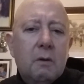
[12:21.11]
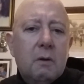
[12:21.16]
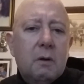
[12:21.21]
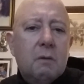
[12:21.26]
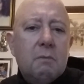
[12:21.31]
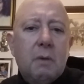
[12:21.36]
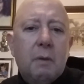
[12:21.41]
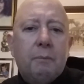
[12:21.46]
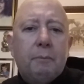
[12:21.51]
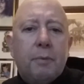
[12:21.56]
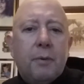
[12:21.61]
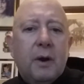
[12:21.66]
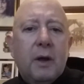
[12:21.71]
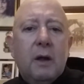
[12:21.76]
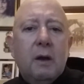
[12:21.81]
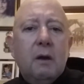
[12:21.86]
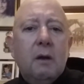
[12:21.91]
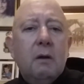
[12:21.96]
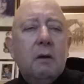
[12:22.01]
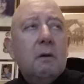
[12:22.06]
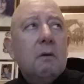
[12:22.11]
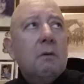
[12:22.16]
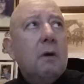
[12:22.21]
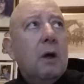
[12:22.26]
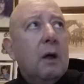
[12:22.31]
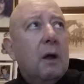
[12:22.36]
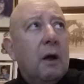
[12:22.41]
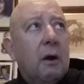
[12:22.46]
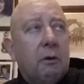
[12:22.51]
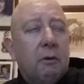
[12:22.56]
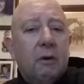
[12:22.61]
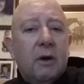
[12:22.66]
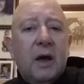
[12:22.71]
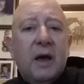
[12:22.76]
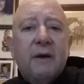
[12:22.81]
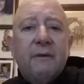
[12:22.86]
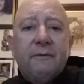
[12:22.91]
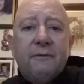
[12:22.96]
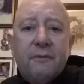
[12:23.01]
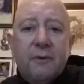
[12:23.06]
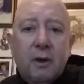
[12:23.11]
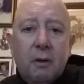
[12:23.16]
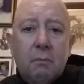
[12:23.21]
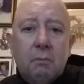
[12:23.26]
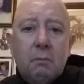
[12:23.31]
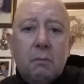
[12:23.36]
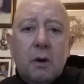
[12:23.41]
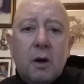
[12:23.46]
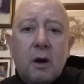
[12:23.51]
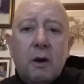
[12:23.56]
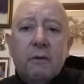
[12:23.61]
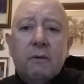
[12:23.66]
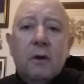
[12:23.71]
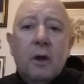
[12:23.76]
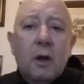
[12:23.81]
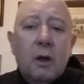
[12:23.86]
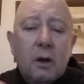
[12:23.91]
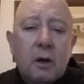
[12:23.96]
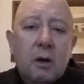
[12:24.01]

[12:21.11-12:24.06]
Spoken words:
You can be brand new, arrived from Mars,